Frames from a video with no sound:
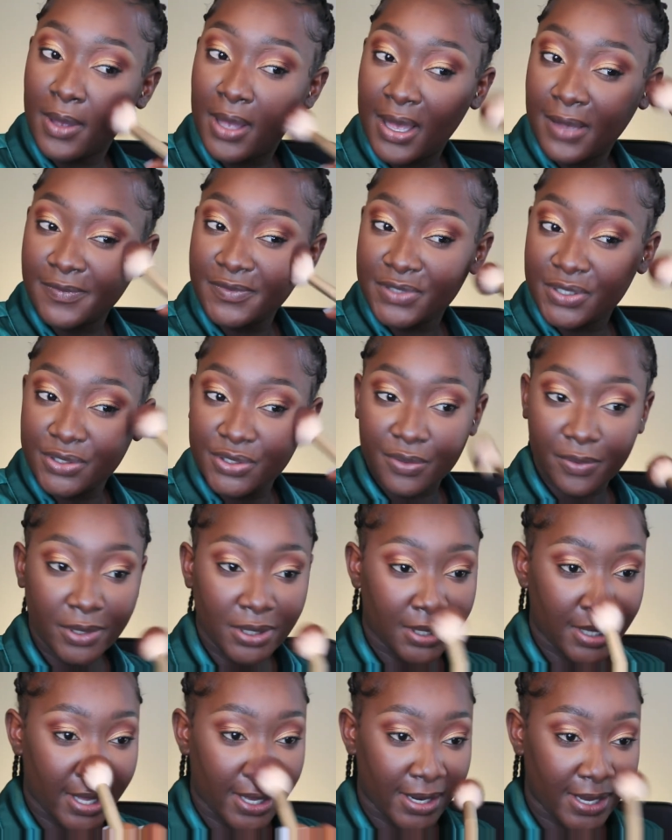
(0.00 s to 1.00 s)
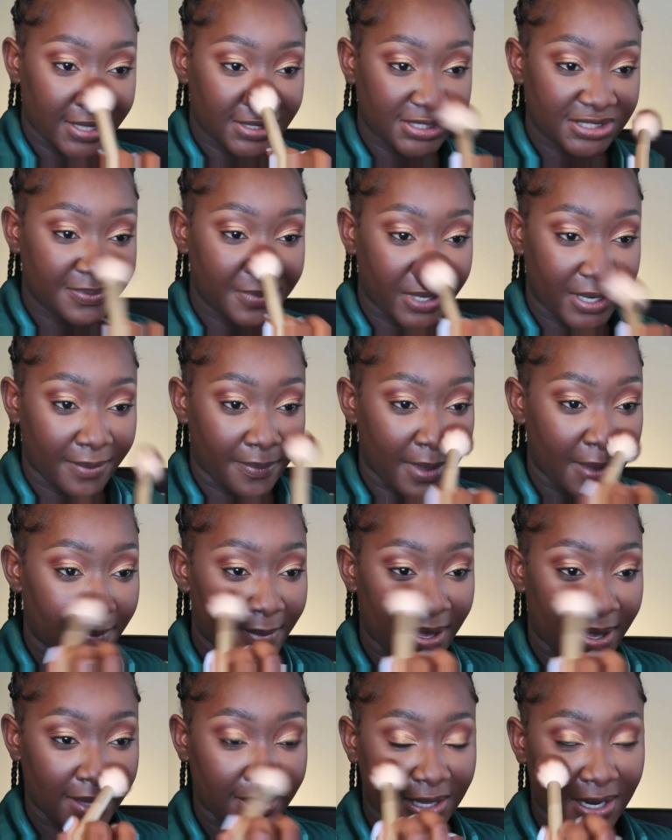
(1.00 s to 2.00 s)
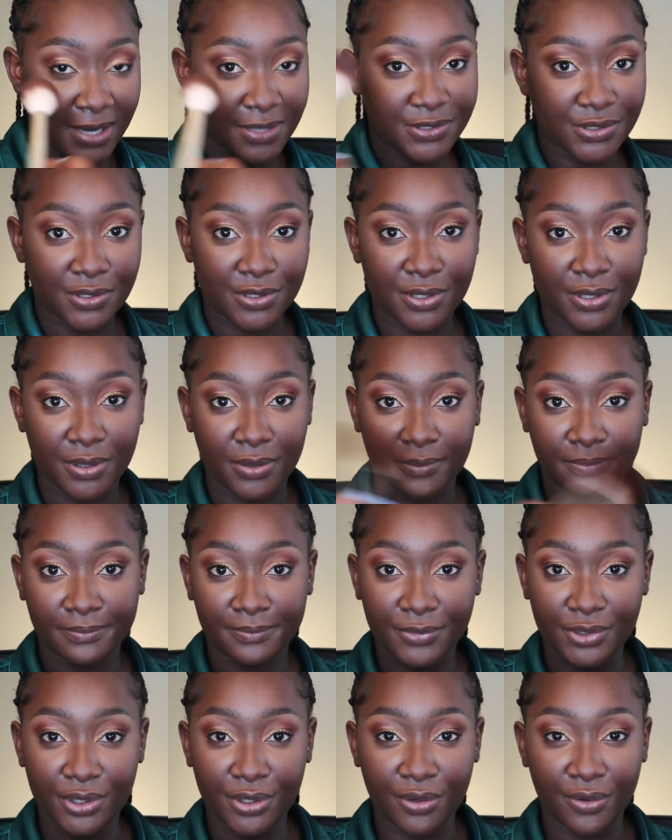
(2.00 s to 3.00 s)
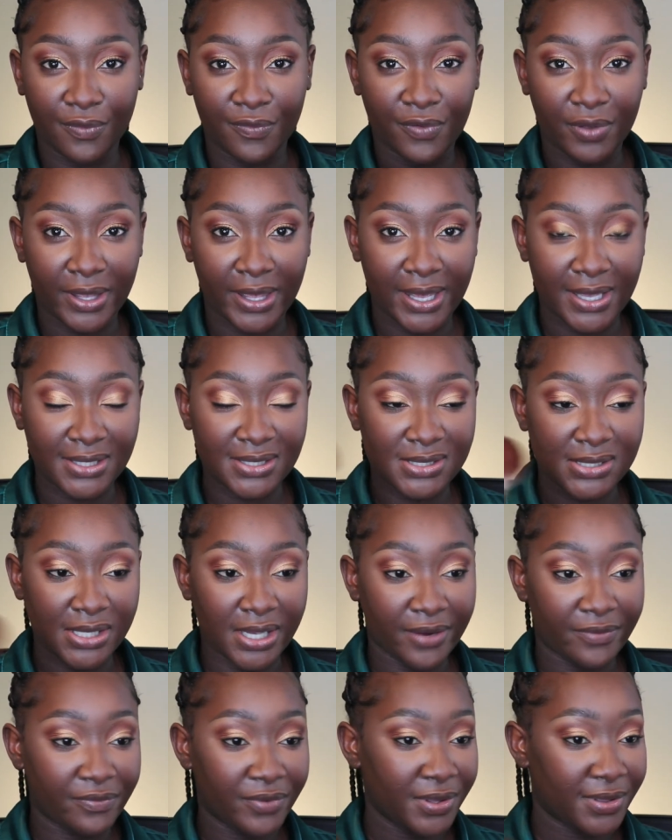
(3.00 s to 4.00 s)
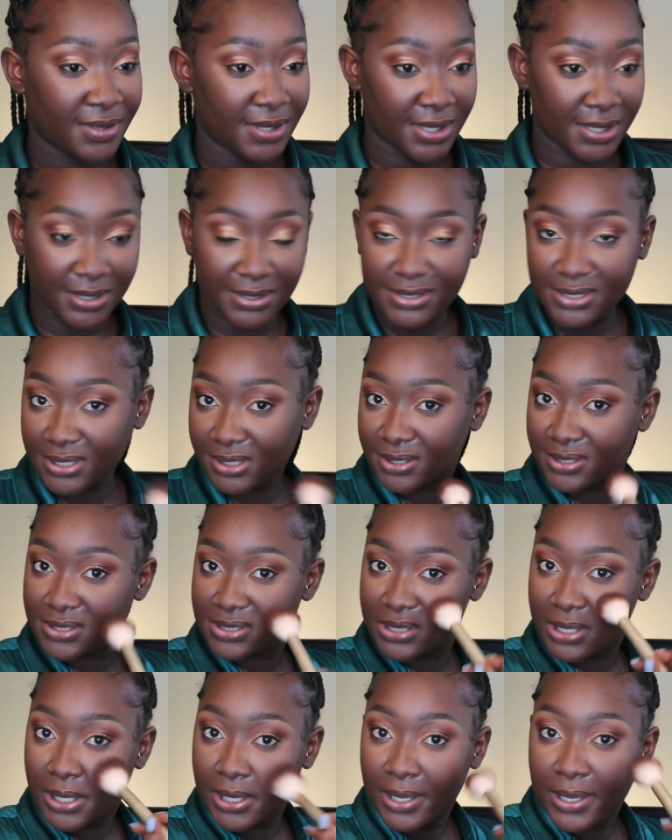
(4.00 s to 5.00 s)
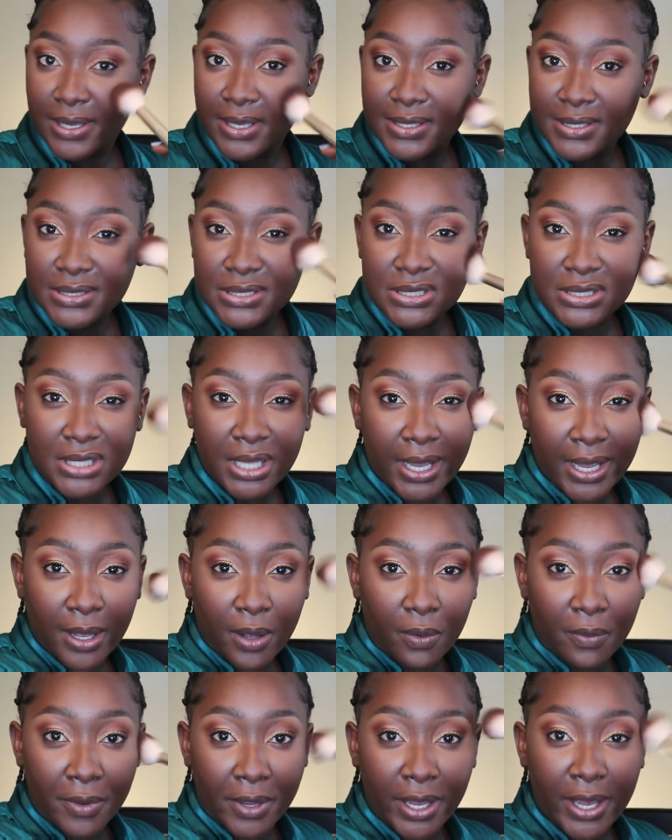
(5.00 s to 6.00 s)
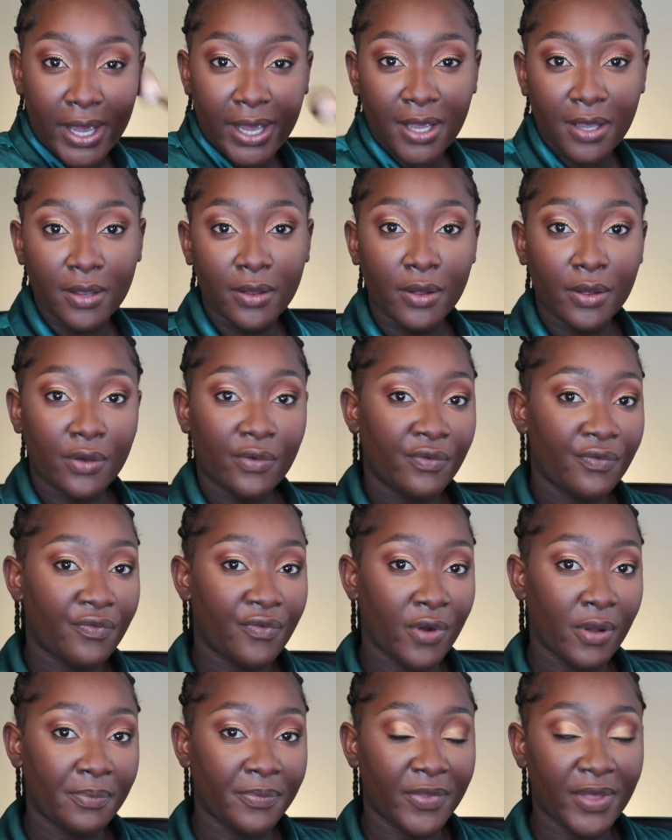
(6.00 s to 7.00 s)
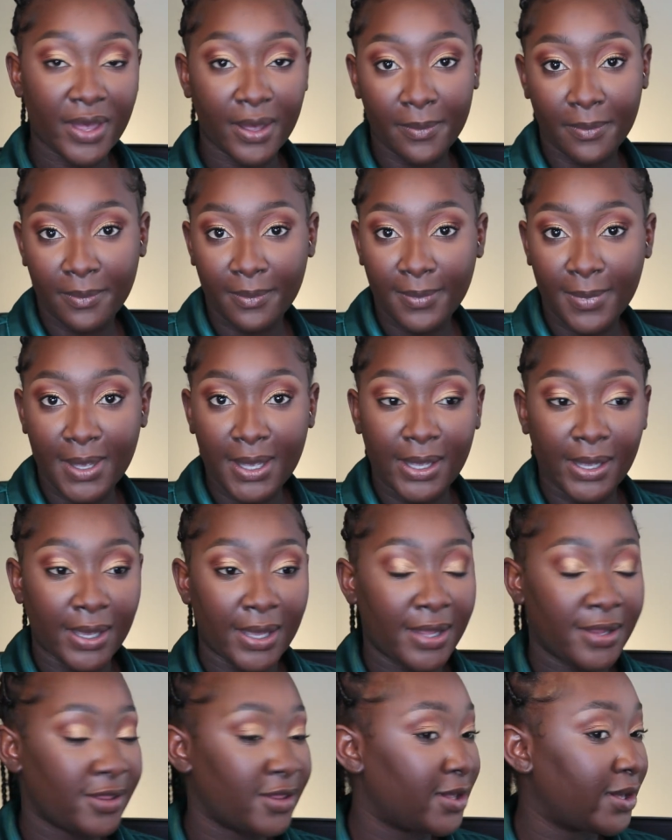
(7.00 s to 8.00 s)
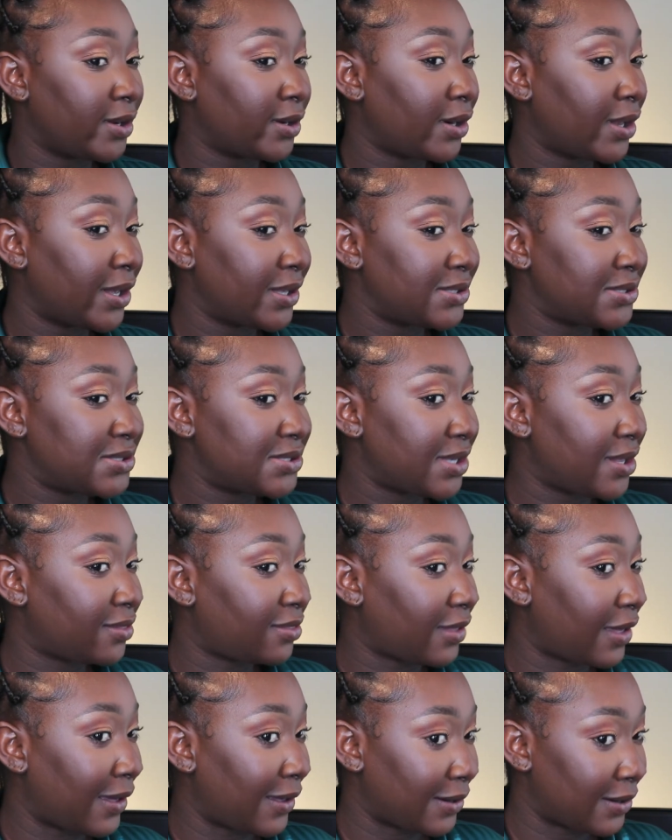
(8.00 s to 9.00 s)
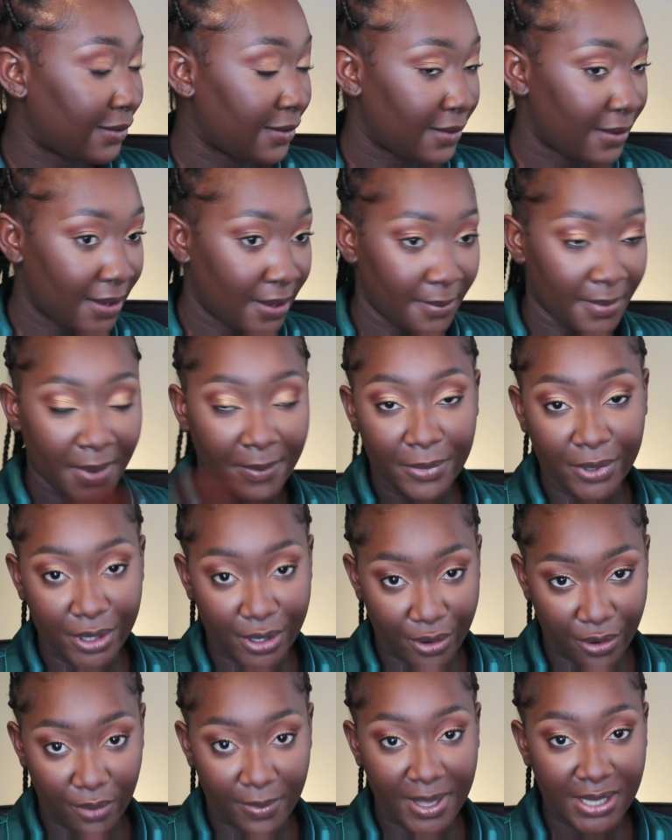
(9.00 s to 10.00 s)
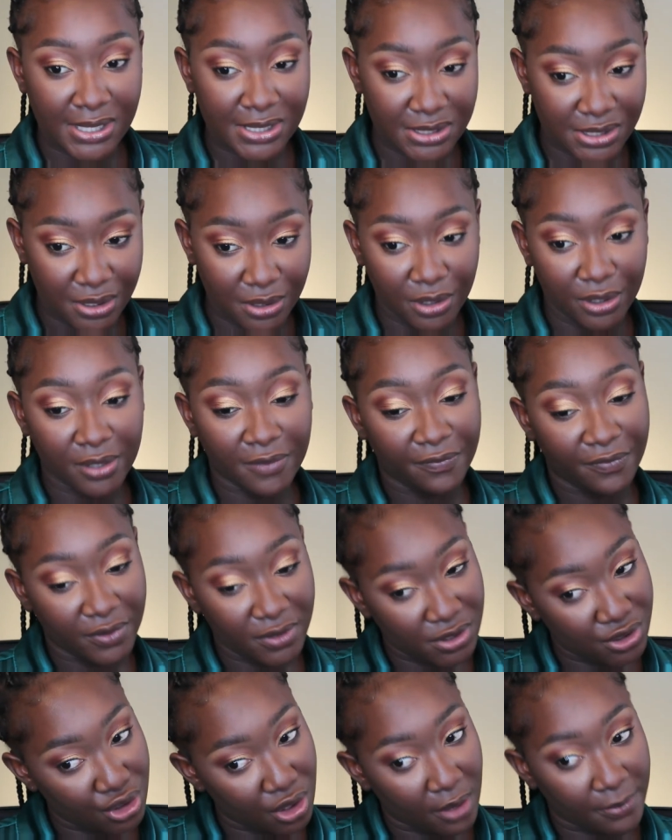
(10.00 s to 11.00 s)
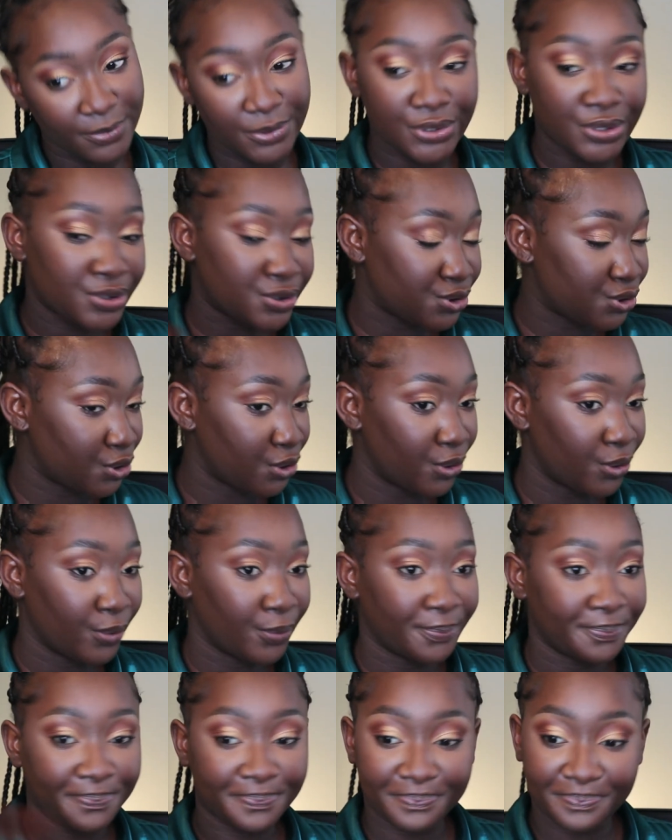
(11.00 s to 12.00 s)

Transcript: after doing that, I just made up my mind that I was gonna, you know, forget everything, just stay away from them. And then I said that I'm gonna go back into looking for the jobs. So